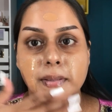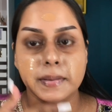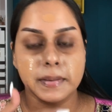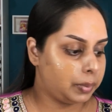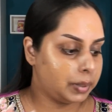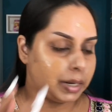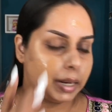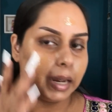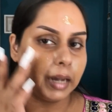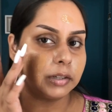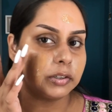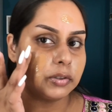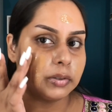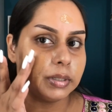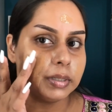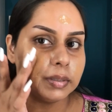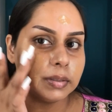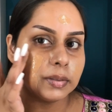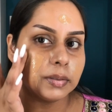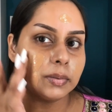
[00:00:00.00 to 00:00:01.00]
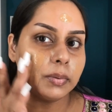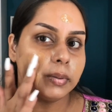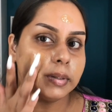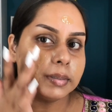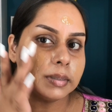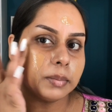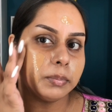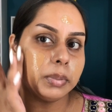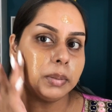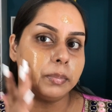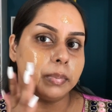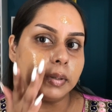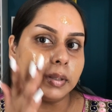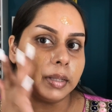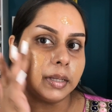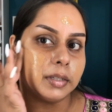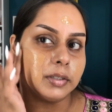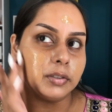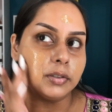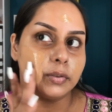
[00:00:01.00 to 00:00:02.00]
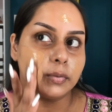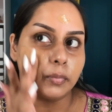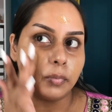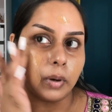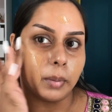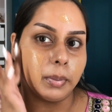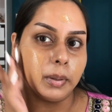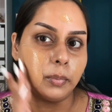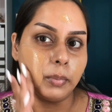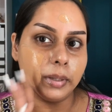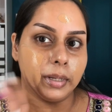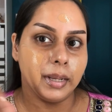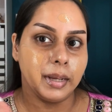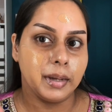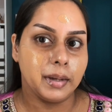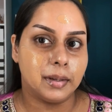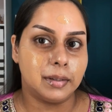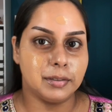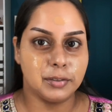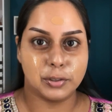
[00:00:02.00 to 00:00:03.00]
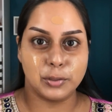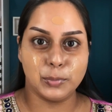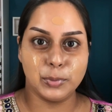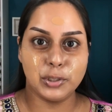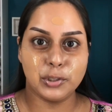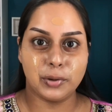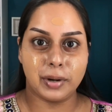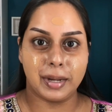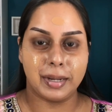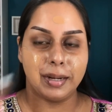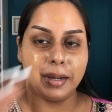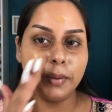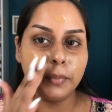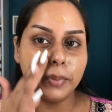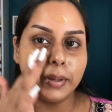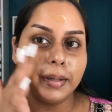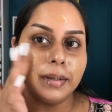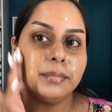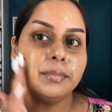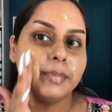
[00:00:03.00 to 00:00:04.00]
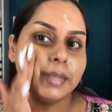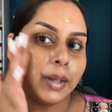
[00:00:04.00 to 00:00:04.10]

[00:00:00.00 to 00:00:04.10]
But I actually saw some people like just rub it with their hands. Should we try it that way?